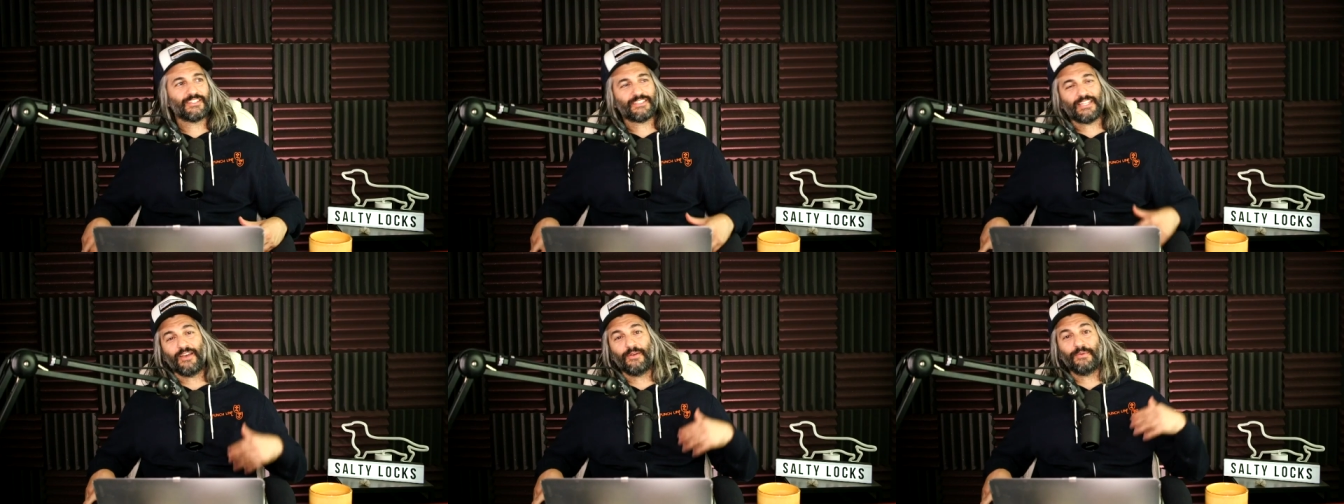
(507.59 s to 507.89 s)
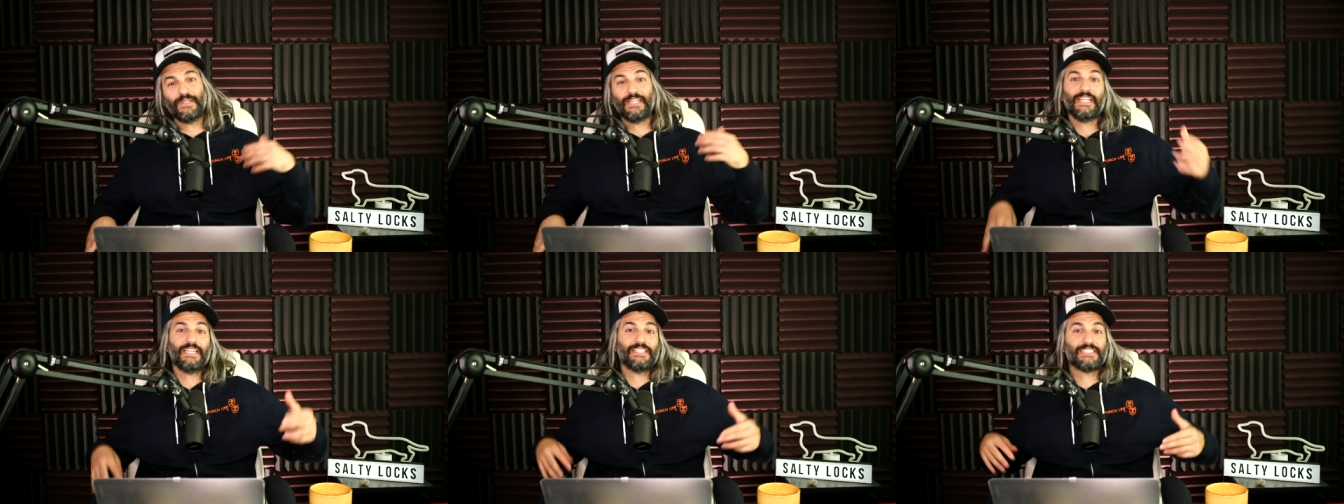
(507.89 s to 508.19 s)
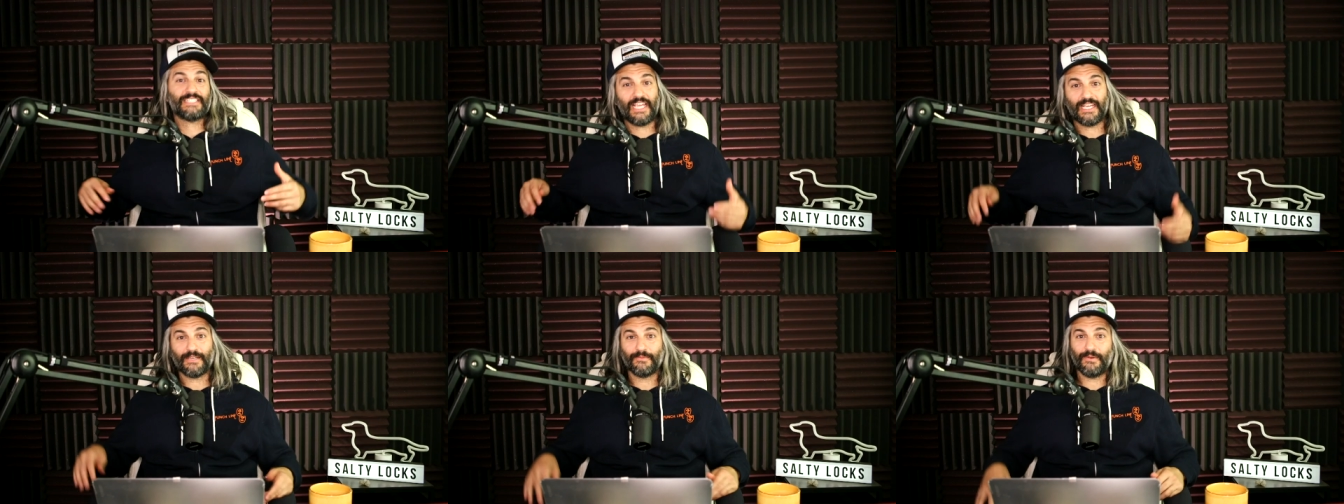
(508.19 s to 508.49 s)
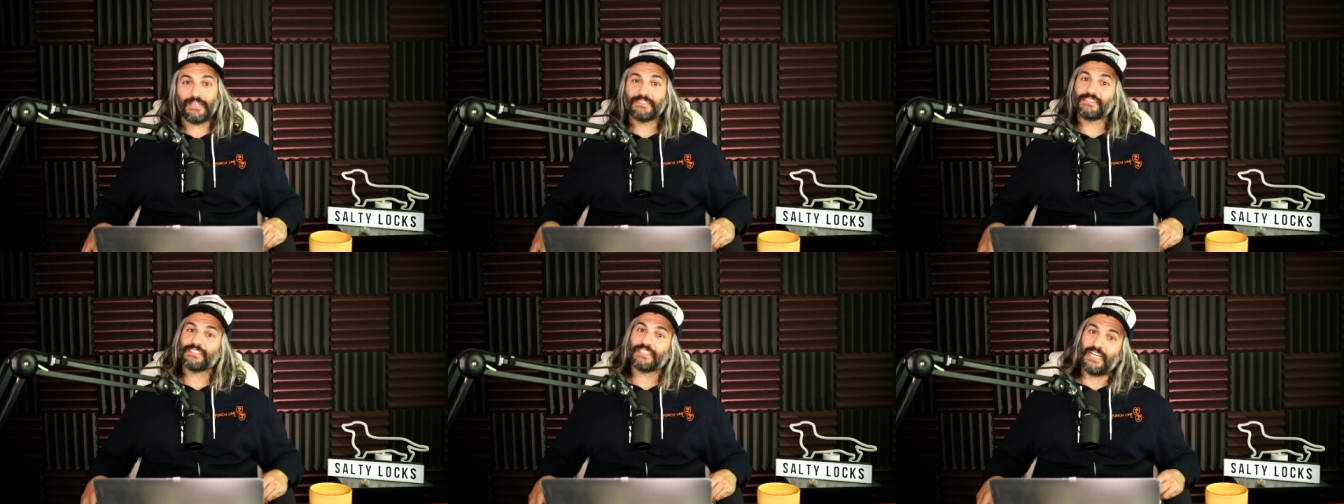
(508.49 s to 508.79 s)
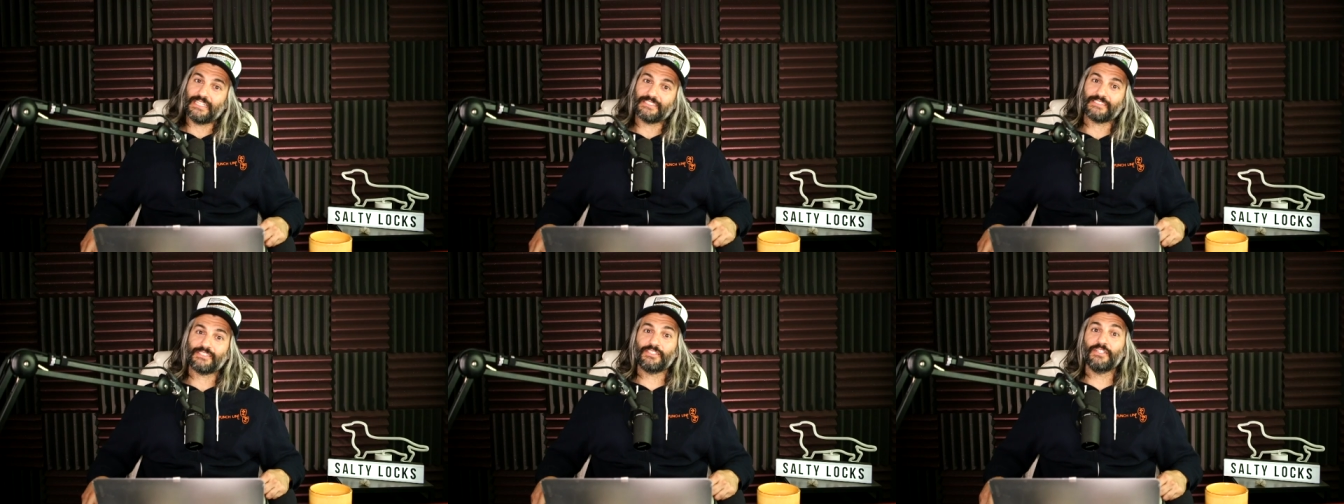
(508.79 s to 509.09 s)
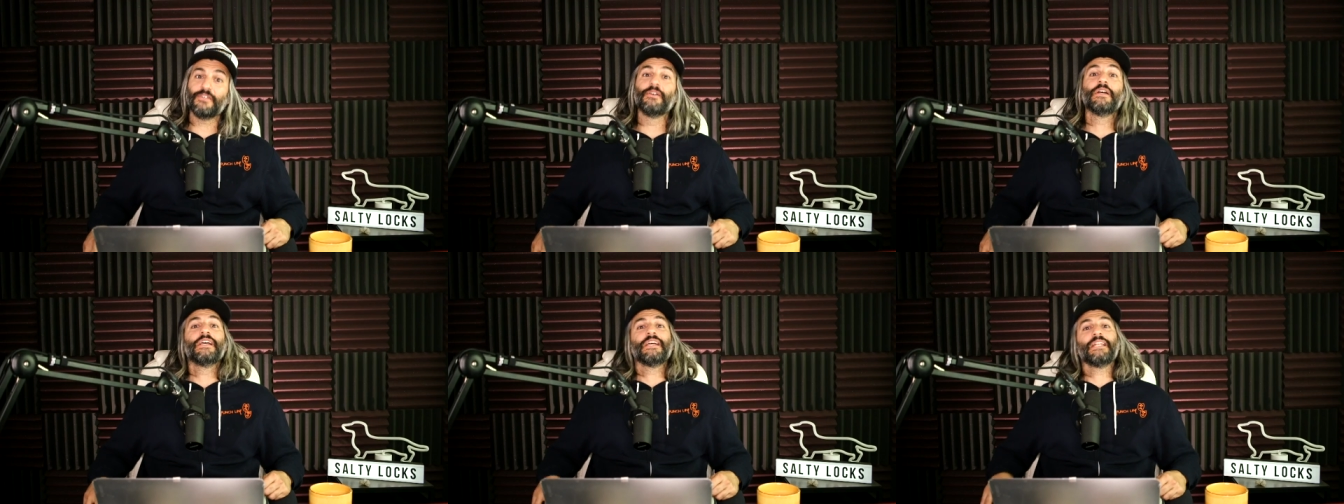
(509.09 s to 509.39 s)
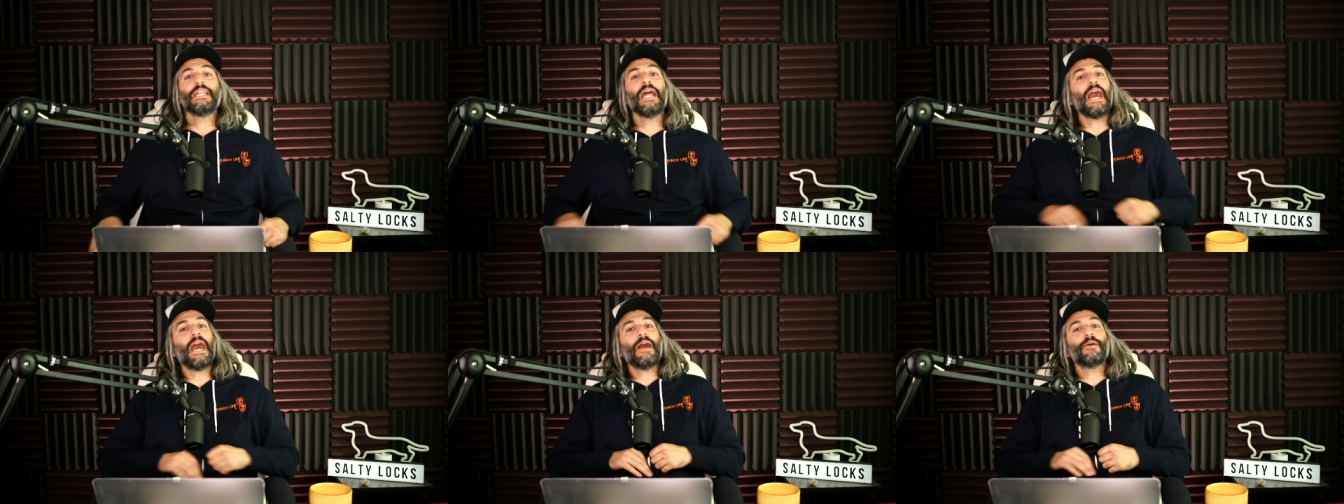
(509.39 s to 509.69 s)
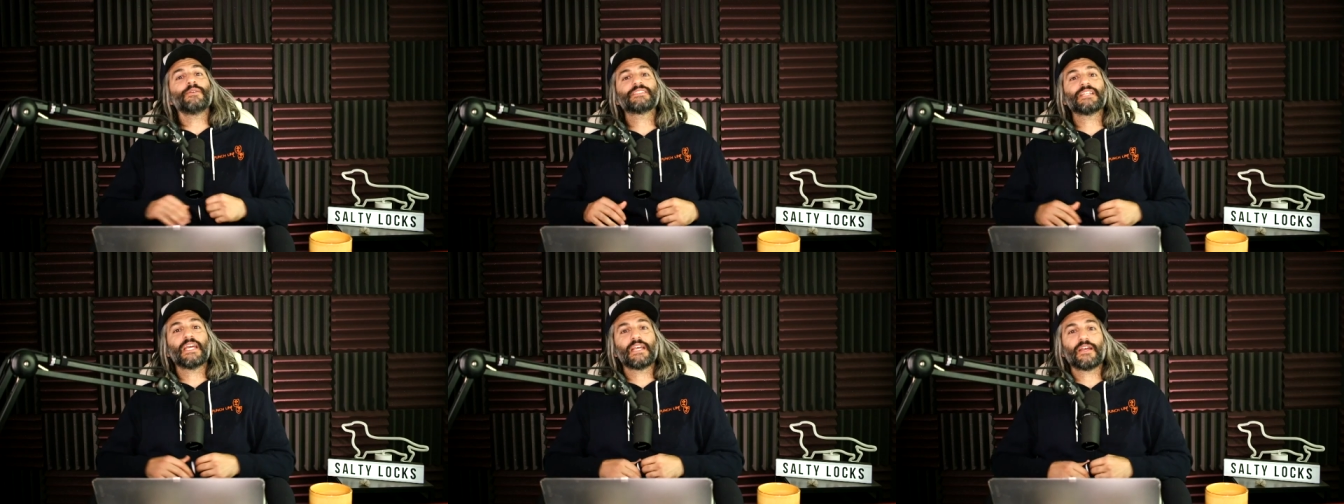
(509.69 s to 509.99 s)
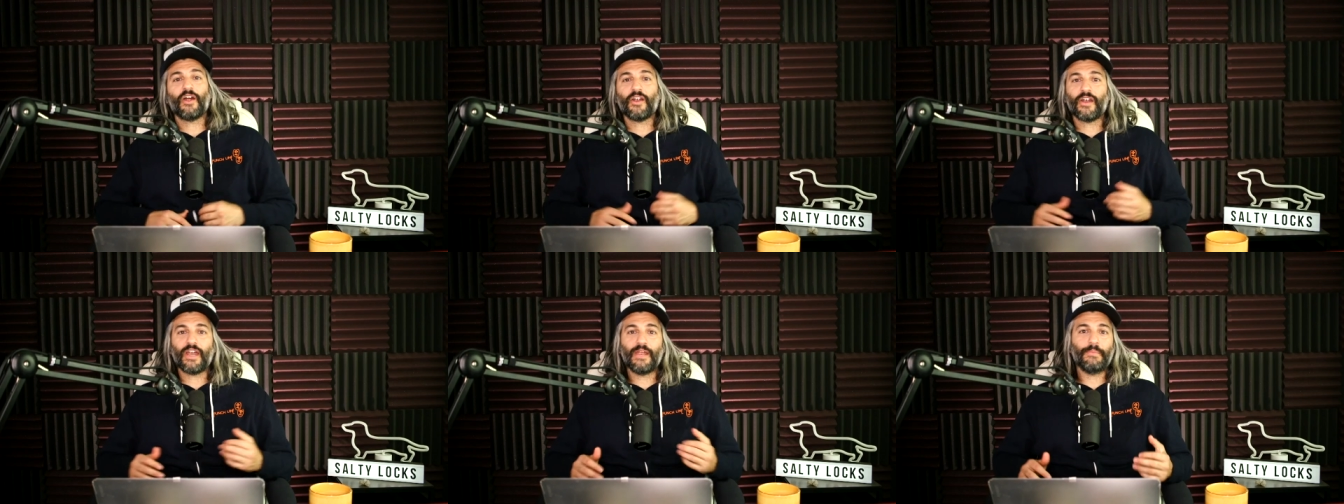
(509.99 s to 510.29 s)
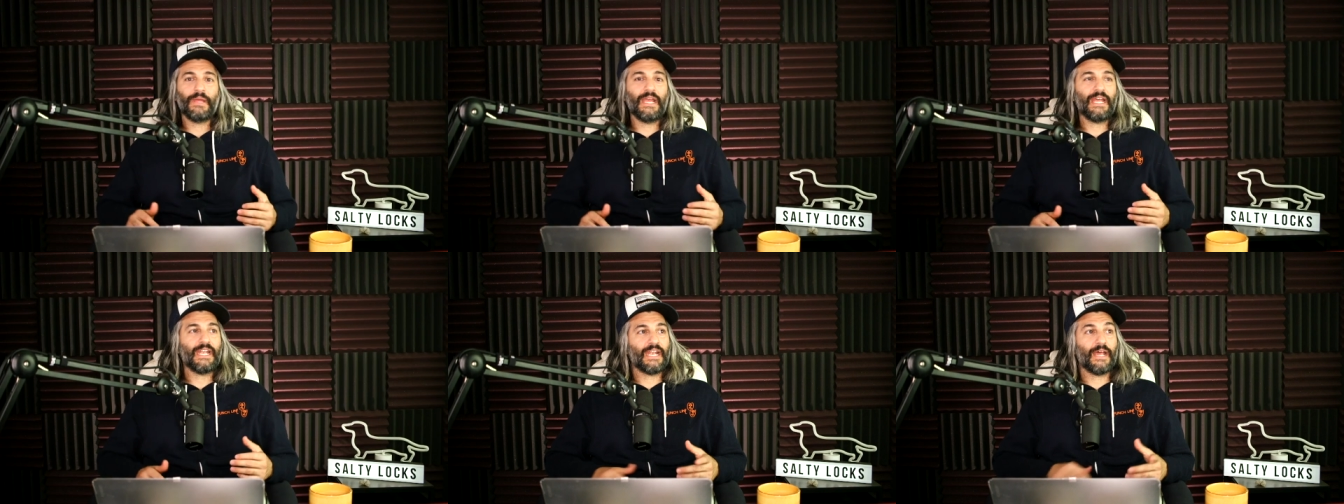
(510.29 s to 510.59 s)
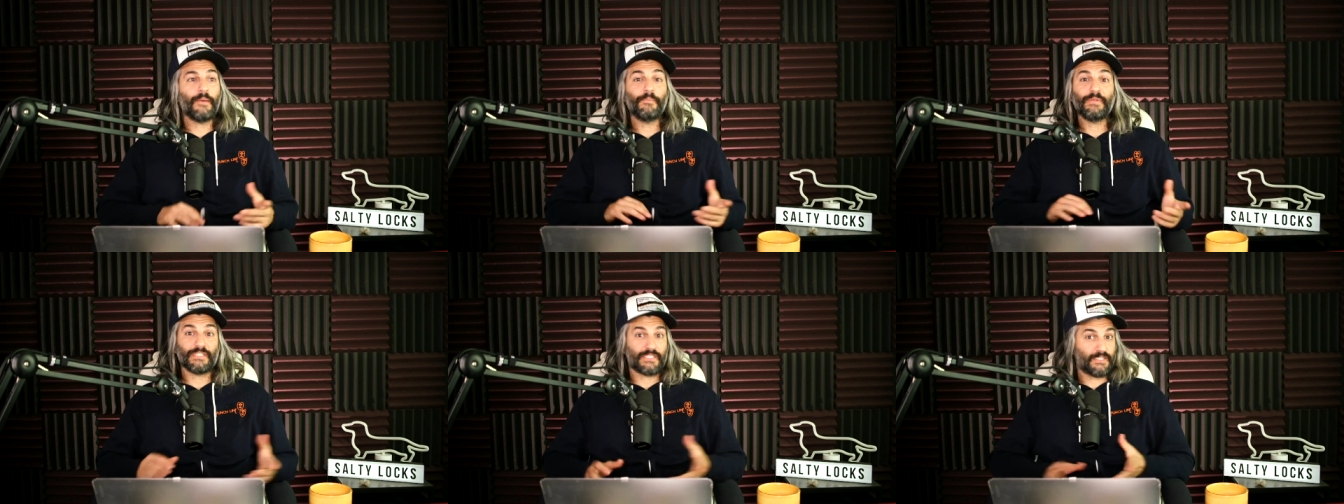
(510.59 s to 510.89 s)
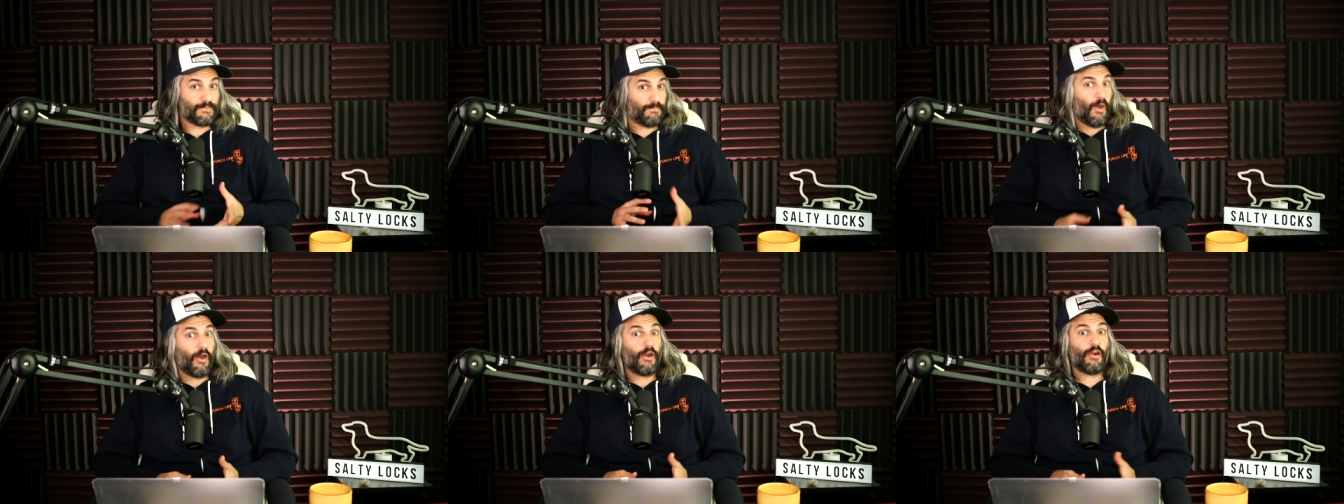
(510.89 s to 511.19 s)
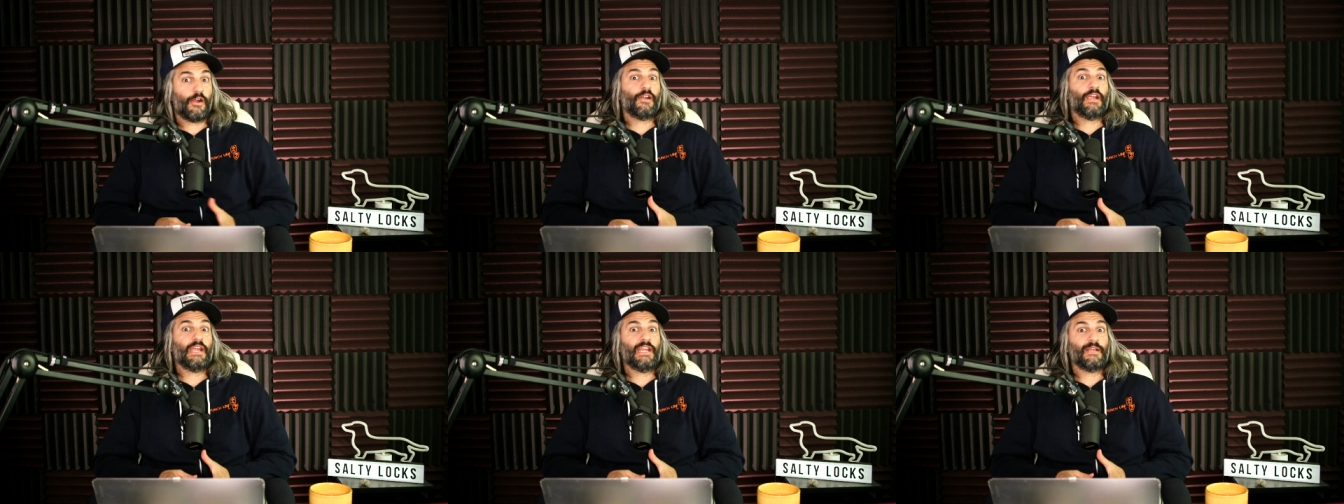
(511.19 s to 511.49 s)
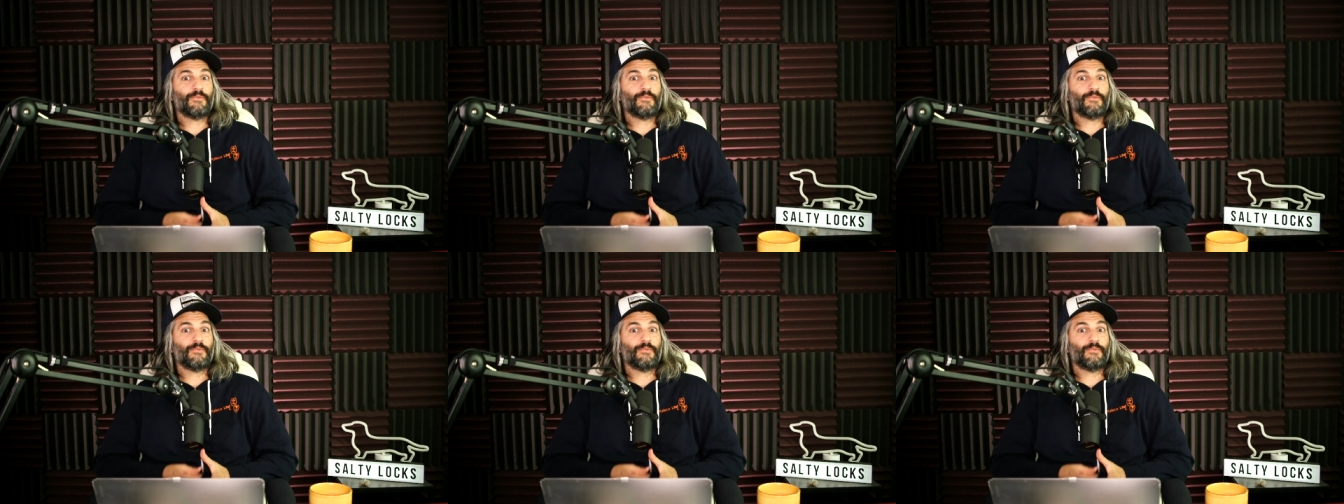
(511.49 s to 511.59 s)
telling me that he's taking boxing classes too. Now I was like, all right, man. And I've been sparring,